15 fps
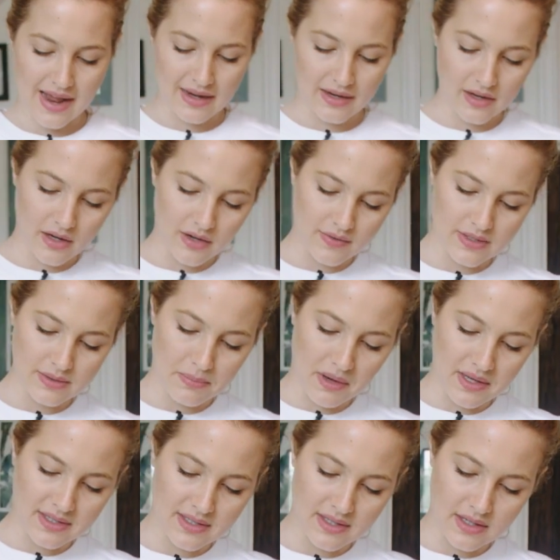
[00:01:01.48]
add a kind of
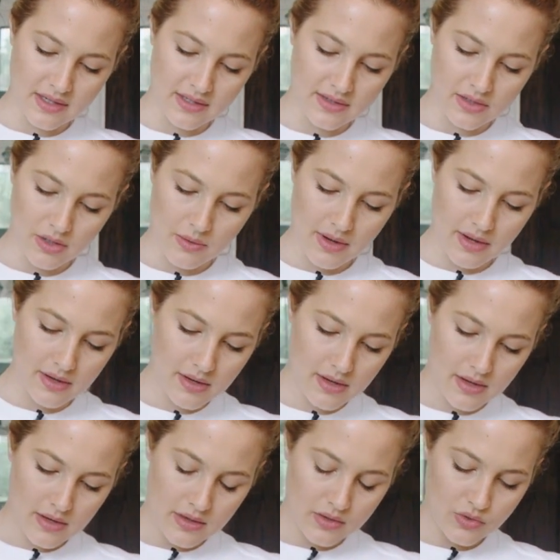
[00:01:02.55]
spiciness to it.
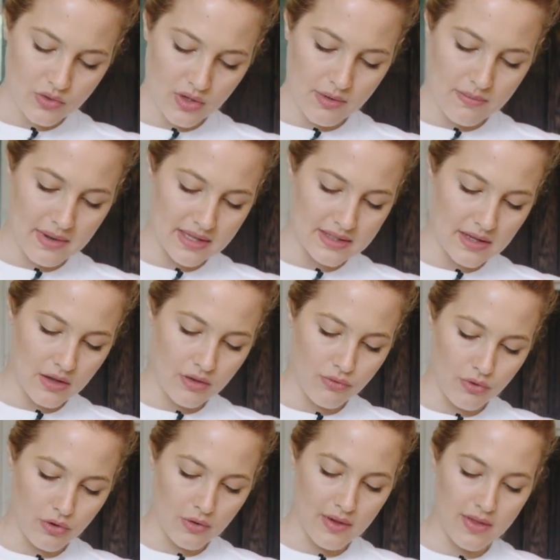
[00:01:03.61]
Just gonna mix that
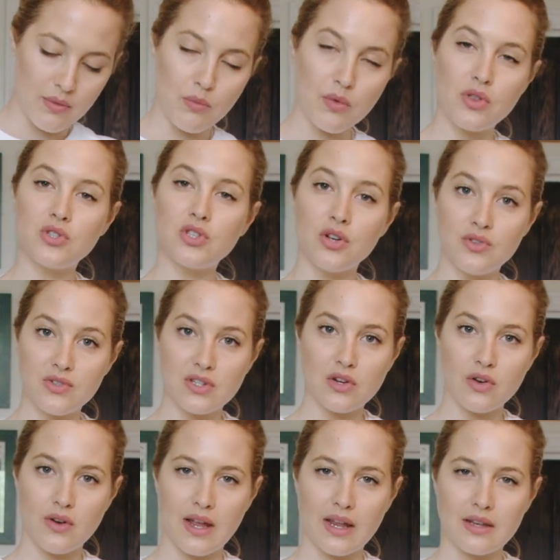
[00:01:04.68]
through. And then with the toasted
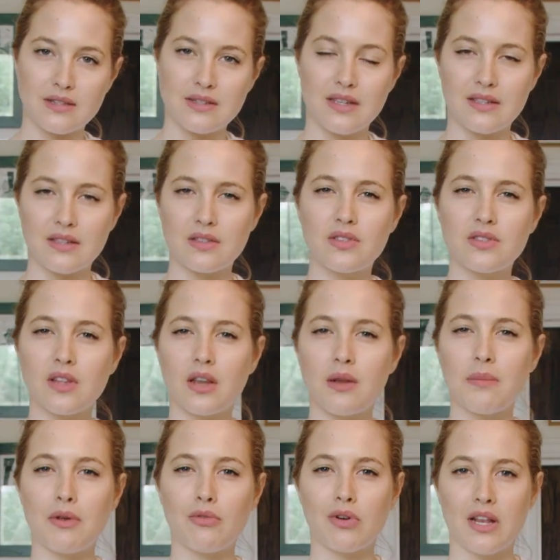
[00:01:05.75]
coriander seeds, it's just gonna
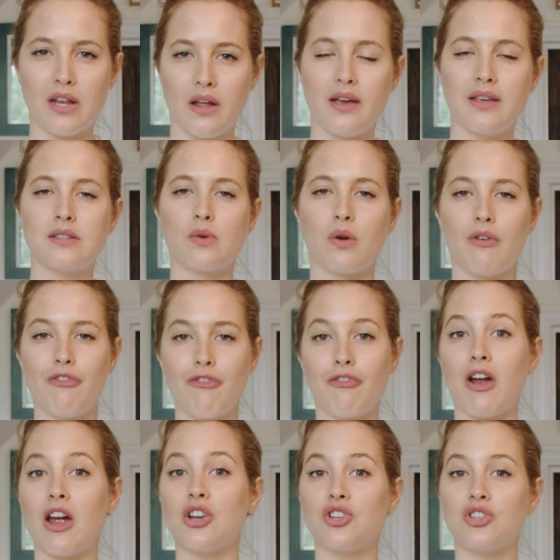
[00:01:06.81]
be a really nice, quite
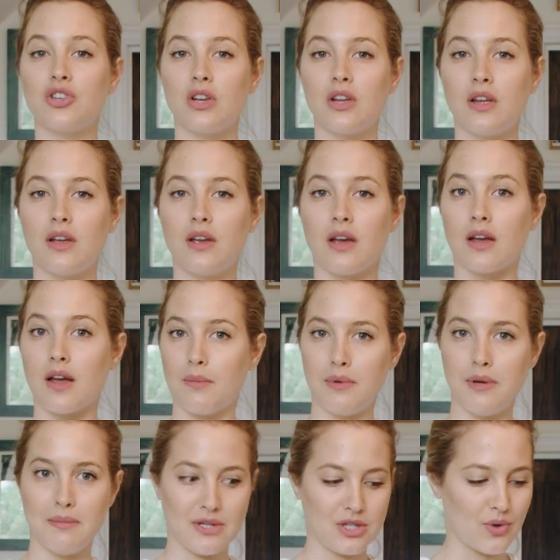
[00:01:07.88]
fresh
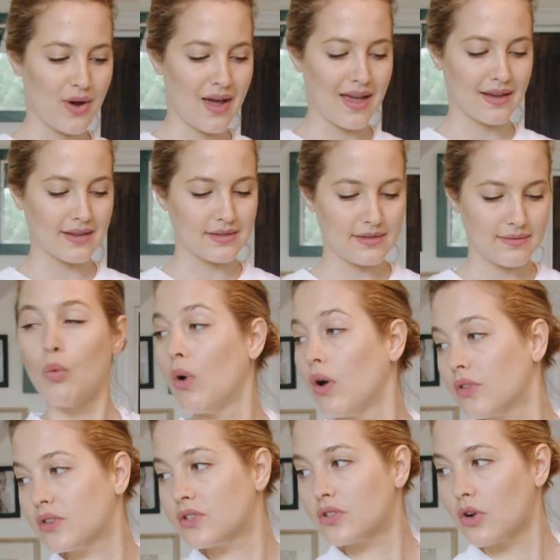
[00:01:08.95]
accompaniment to our eggs.
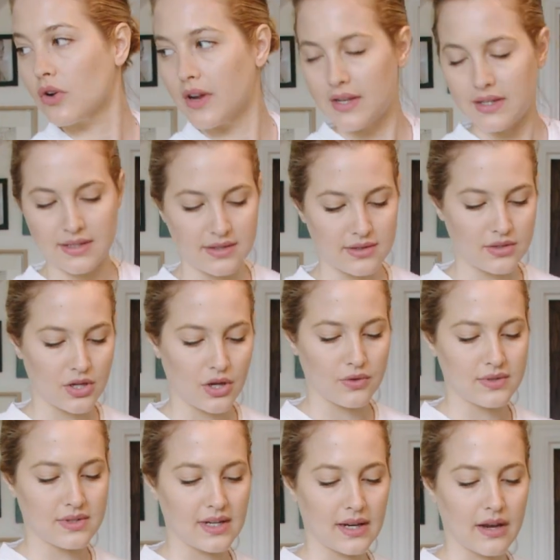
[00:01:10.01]
While the coriander seeds are
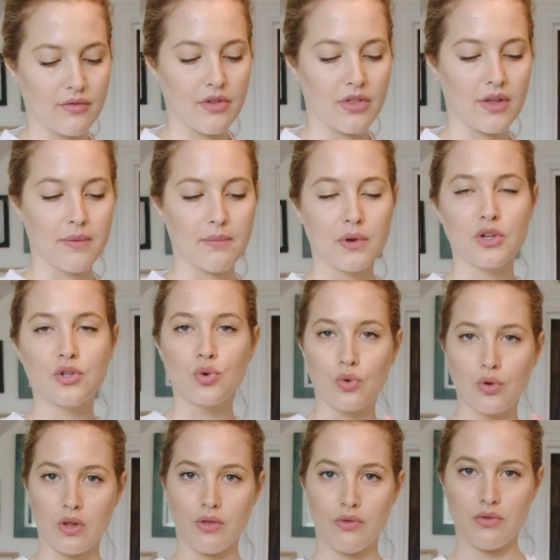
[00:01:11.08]
toasting and everything, I'm going to
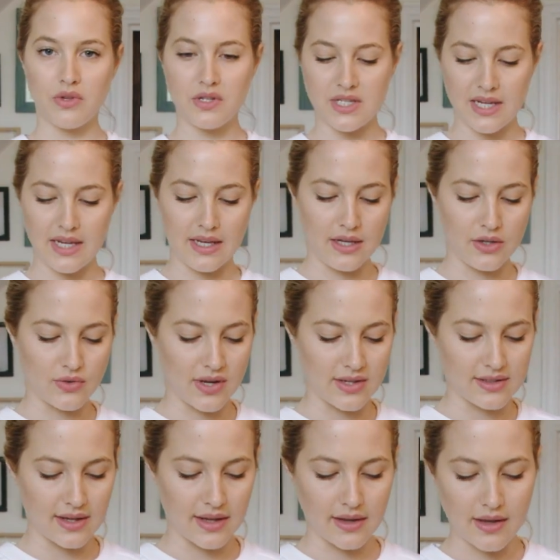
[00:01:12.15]
talk you through the tahini
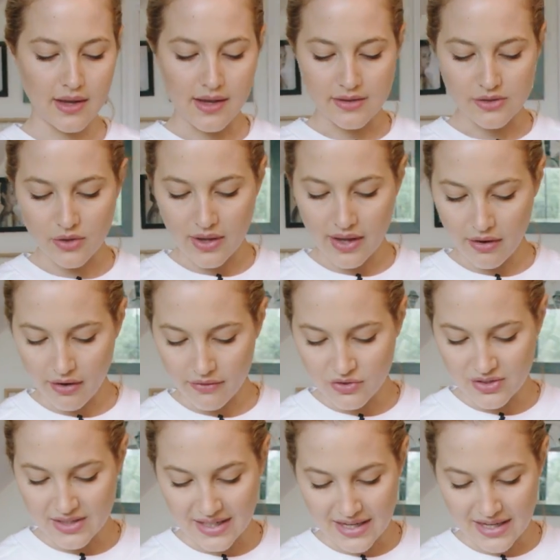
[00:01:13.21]
dressing. So here I've just